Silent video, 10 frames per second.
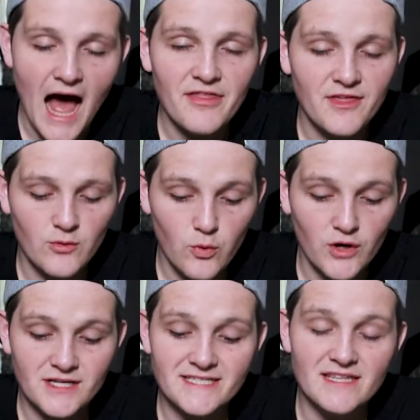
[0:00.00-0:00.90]
I think we're
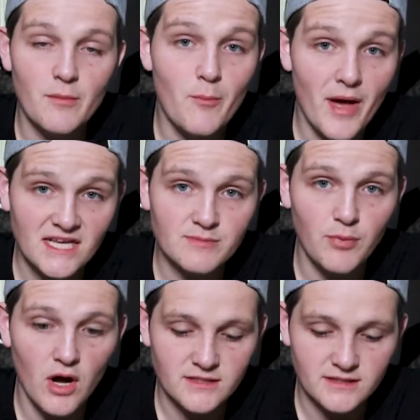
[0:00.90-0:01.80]
going to see the best
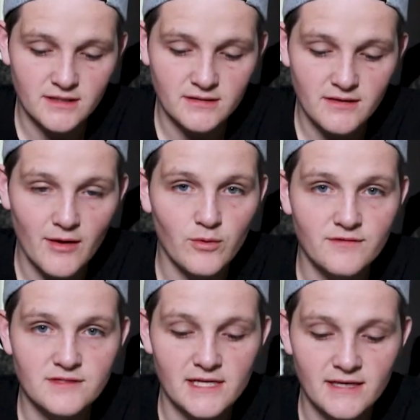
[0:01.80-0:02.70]
Boston that
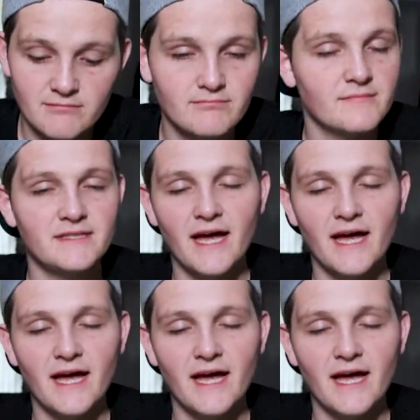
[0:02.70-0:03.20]
we've seen.